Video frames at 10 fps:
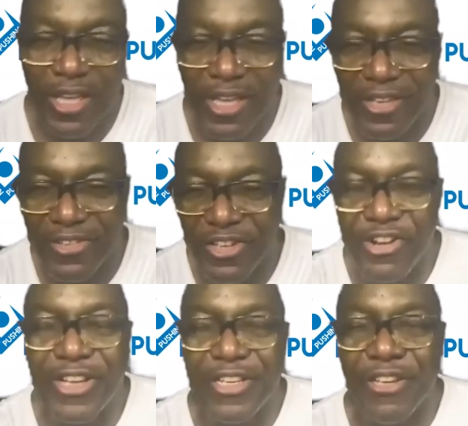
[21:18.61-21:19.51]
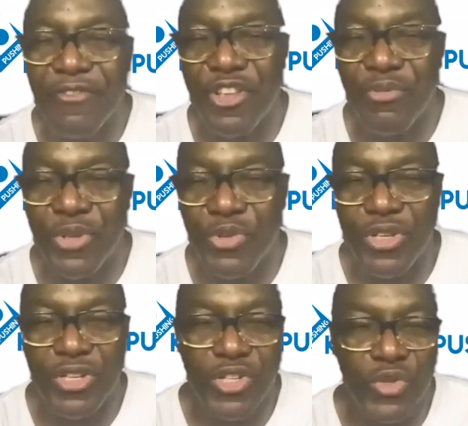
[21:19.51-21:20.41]
Is there a difference between
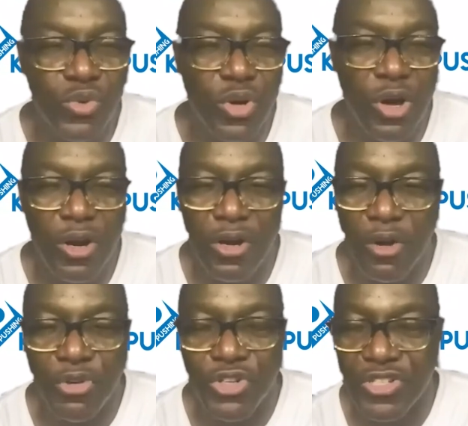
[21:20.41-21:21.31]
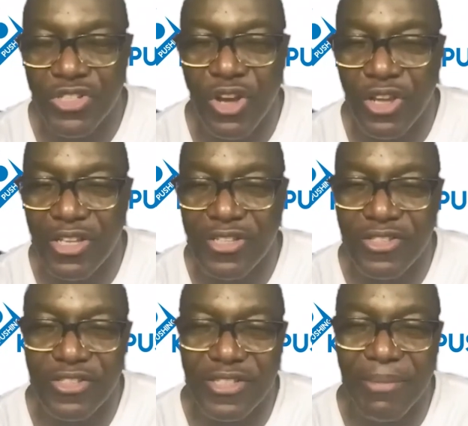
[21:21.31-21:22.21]
the two, or are we just talking
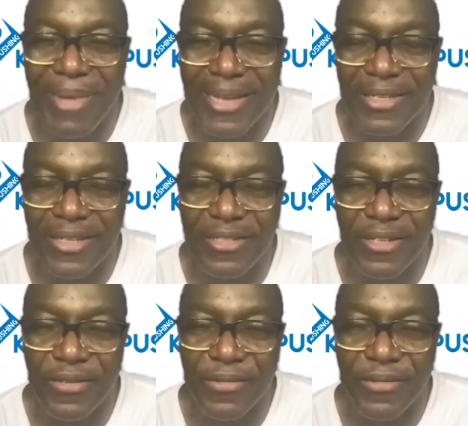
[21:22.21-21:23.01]
semantics here?